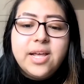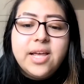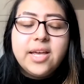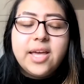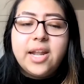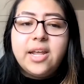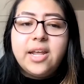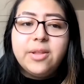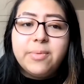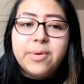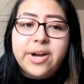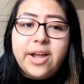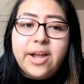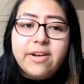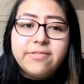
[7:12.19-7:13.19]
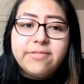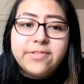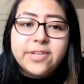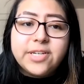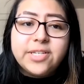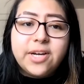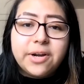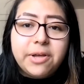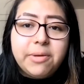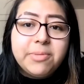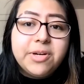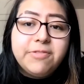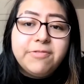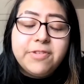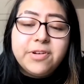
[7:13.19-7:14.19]
getting the word out for
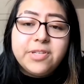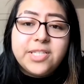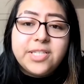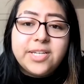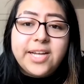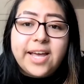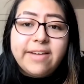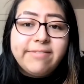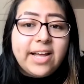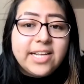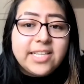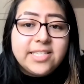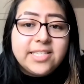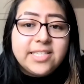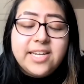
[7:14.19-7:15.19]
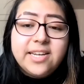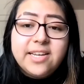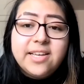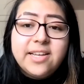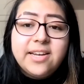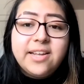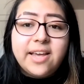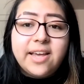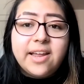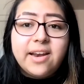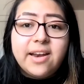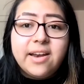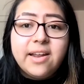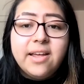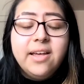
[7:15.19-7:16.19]
undocumented folks to get vaccinated
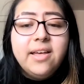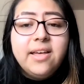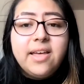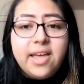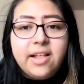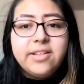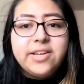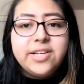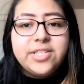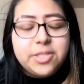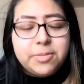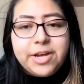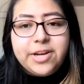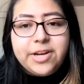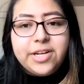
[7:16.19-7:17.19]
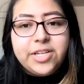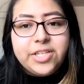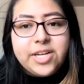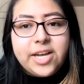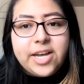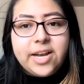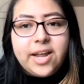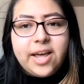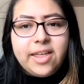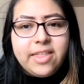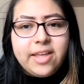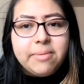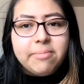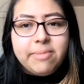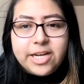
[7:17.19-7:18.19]
in English, Spanish, and I
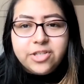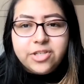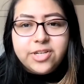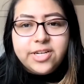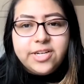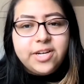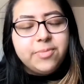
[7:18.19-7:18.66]
think Mandarin.